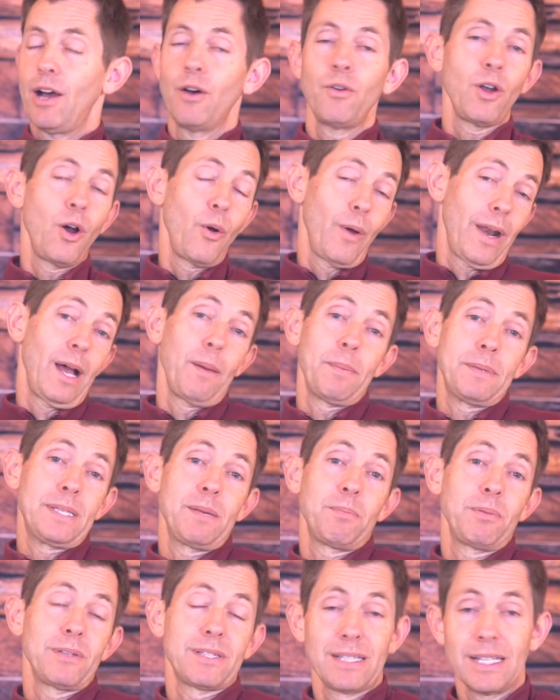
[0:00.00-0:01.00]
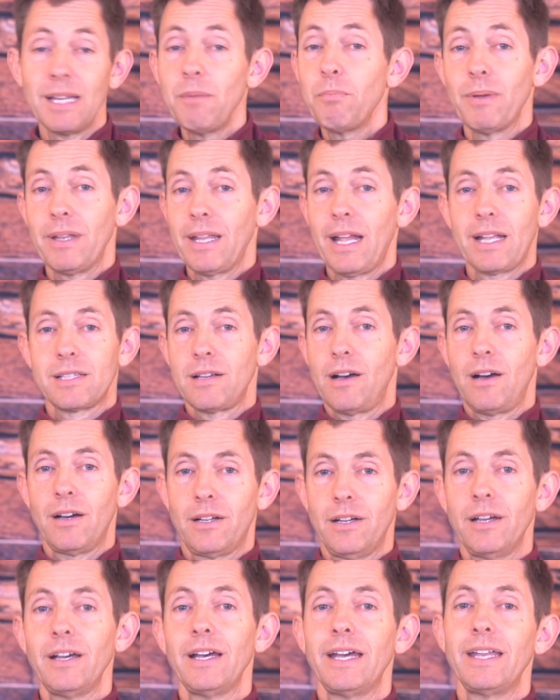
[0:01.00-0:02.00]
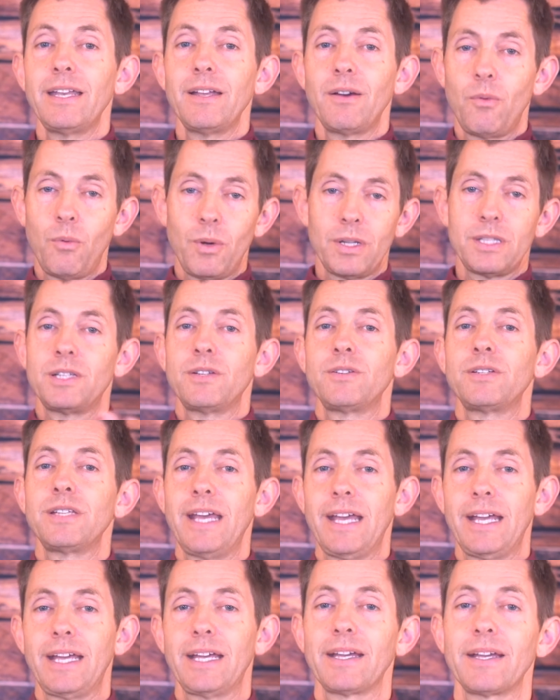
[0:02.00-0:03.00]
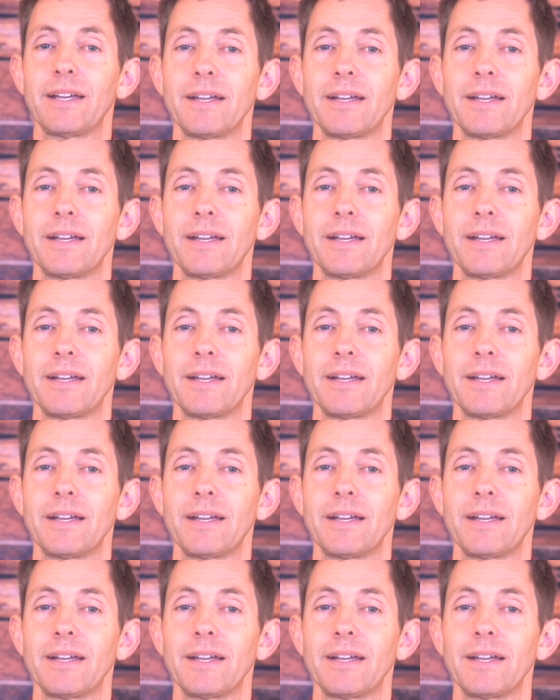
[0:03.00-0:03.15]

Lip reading: oh no, it helps people sleep and that's all good. What's your take?